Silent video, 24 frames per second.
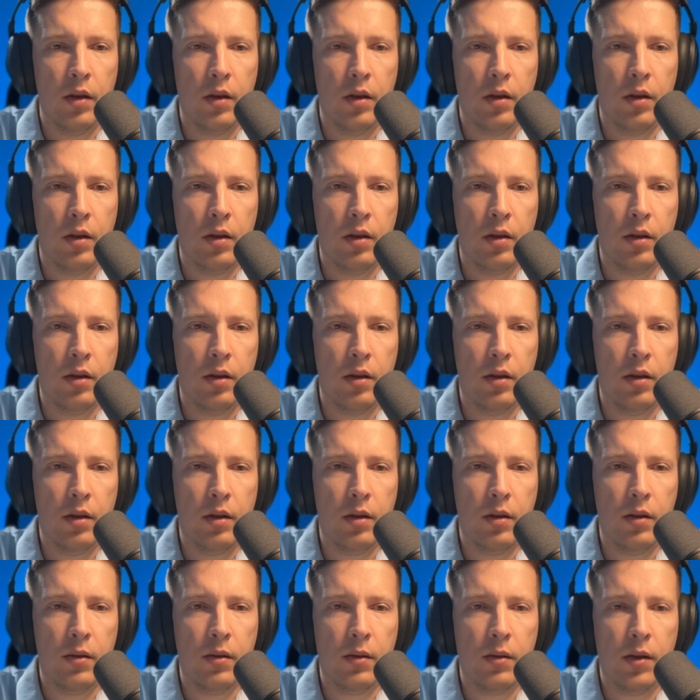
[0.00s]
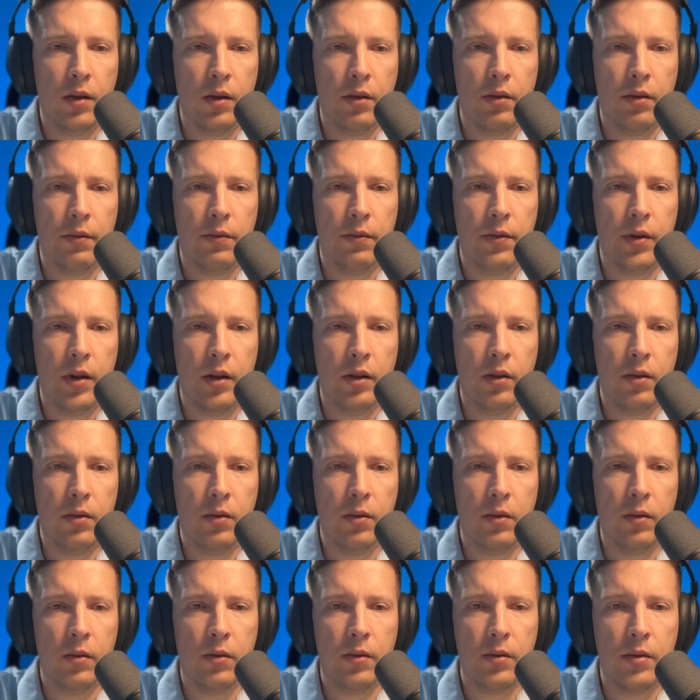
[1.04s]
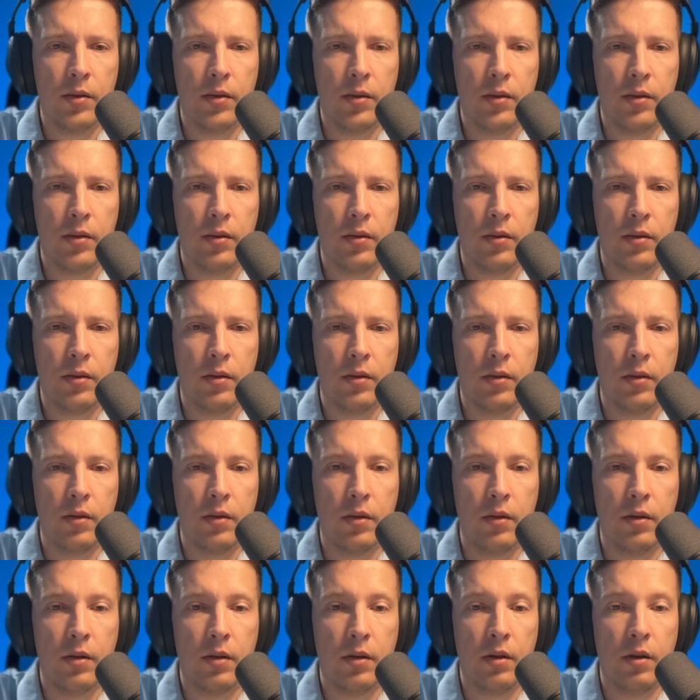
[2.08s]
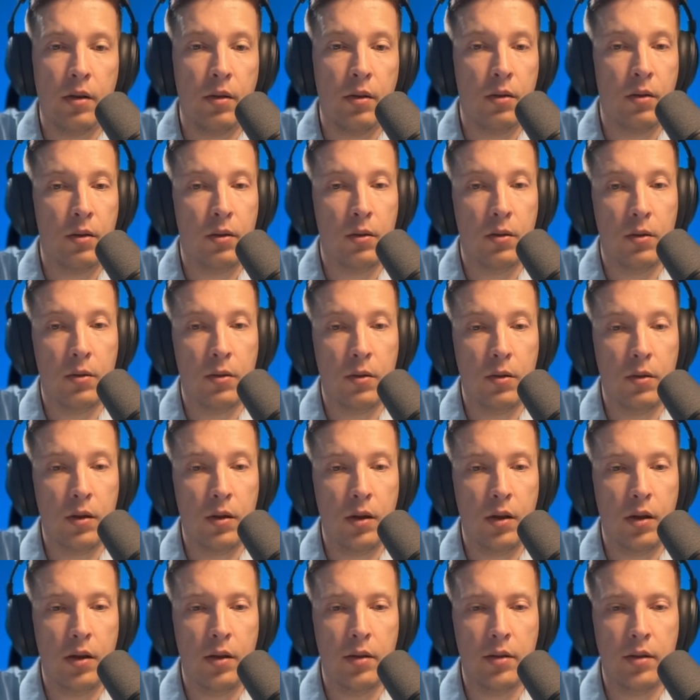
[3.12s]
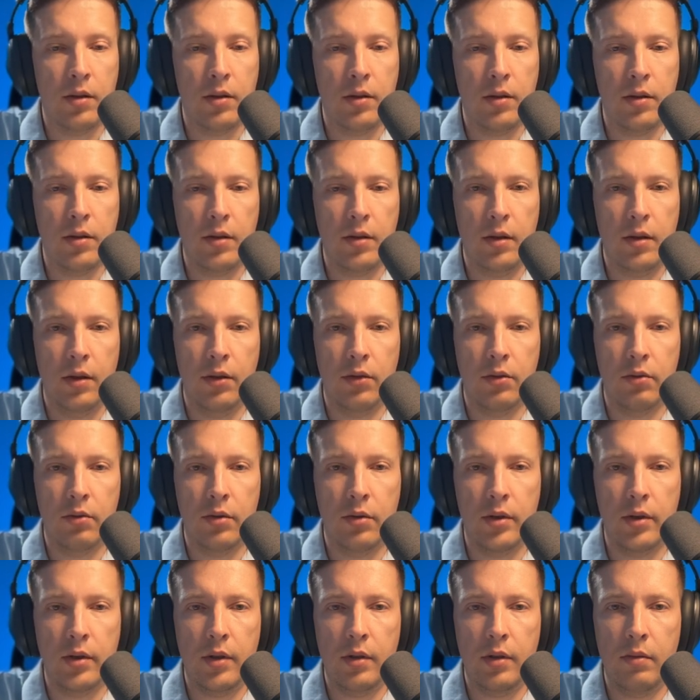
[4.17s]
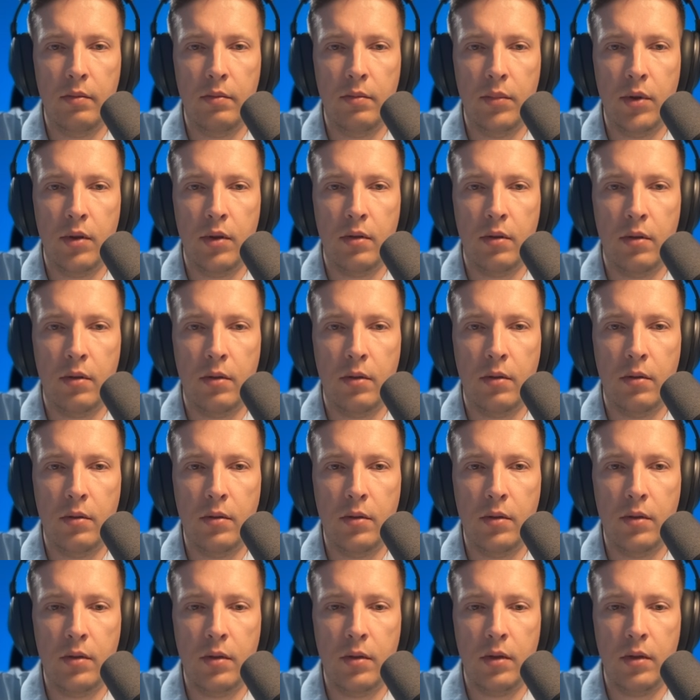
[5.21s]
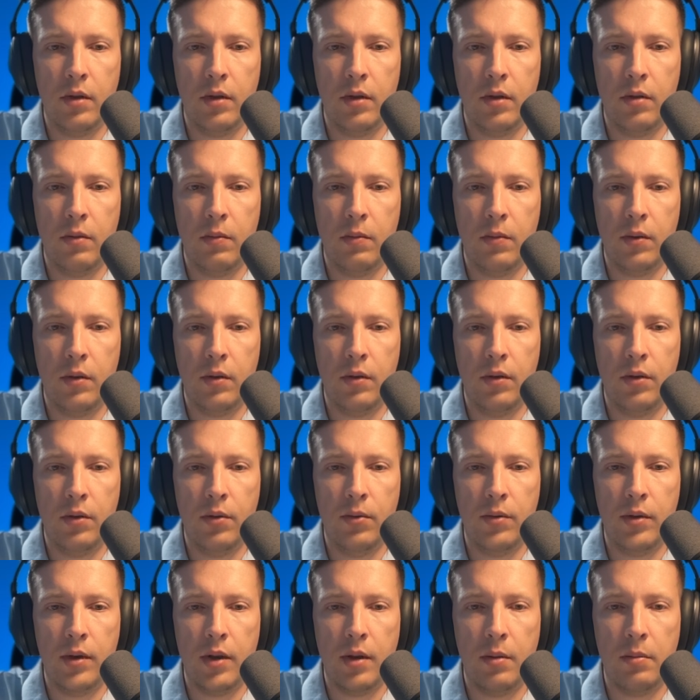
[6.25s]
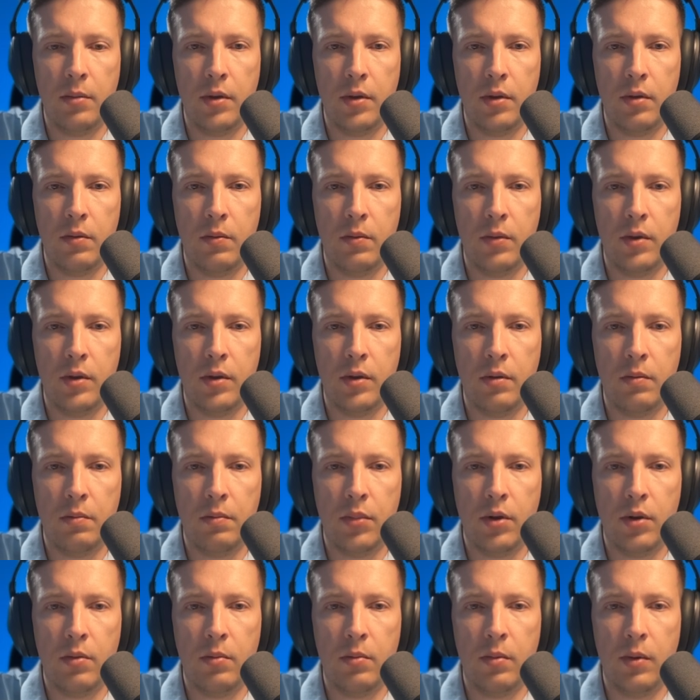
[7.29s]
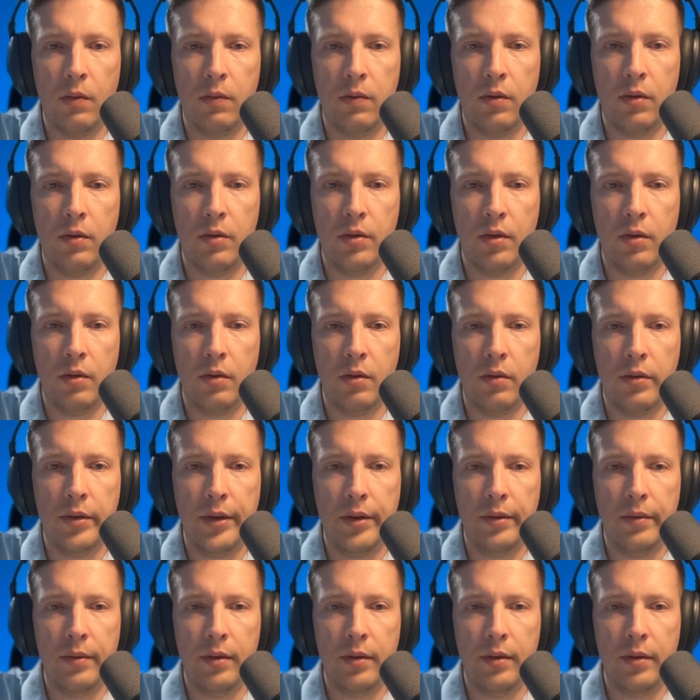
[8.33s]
Okay, refine colors. Okay, this is interesting because it will do something with probably false coloring.